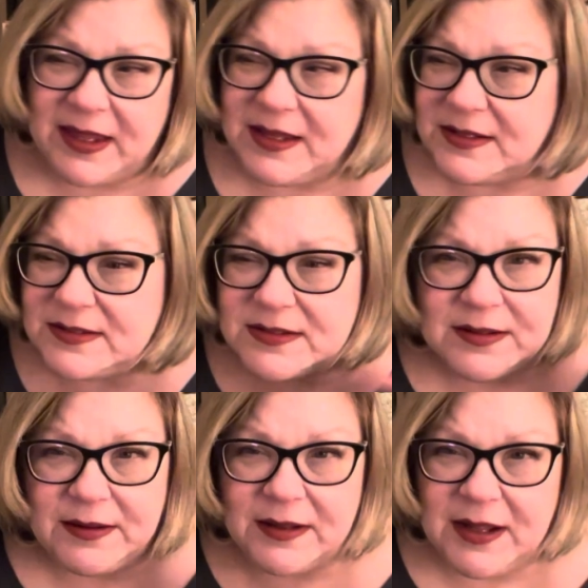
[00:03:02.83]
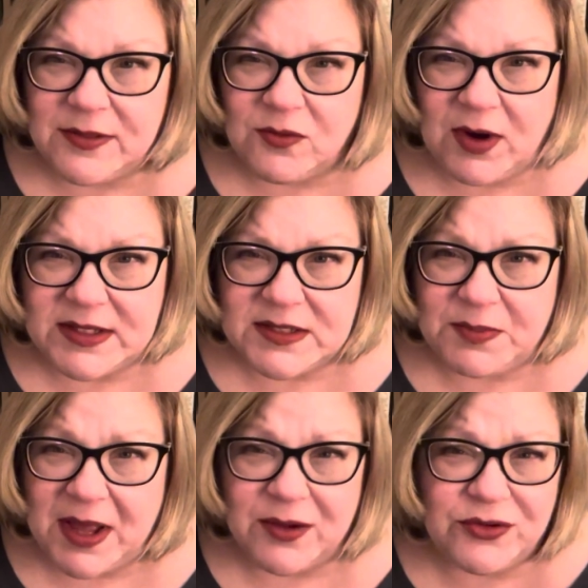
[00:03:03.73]
is in the right
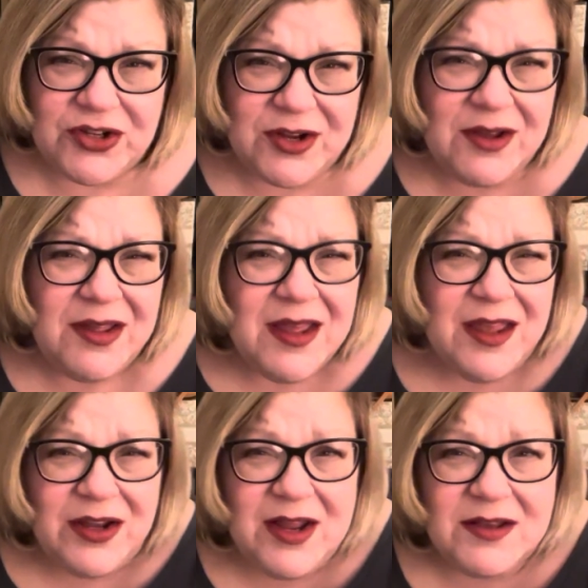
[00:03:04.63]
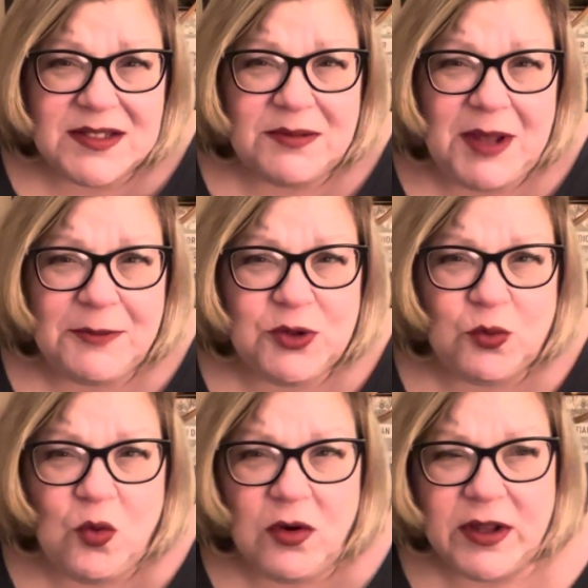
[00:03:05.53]
spot. Because you know how sometimes you're
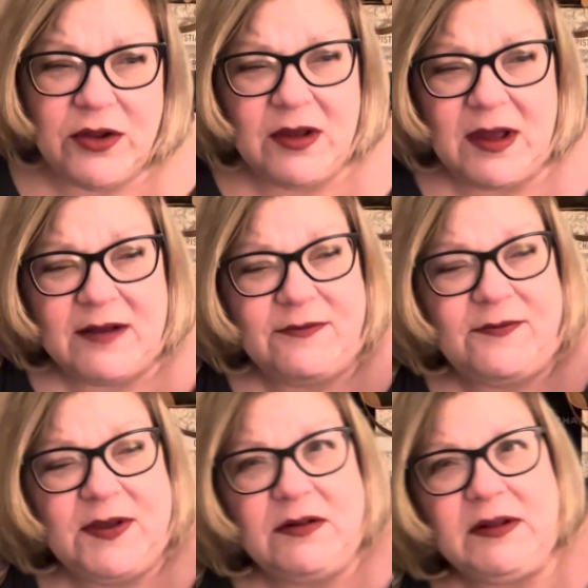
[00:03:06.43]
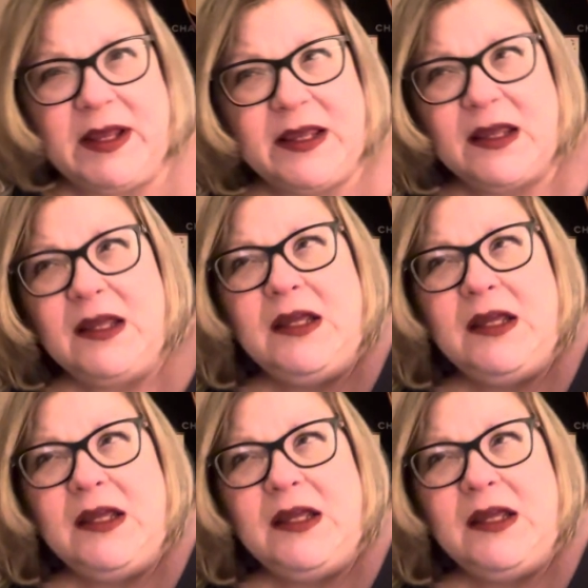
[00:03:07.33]
walking, you kind of feel like,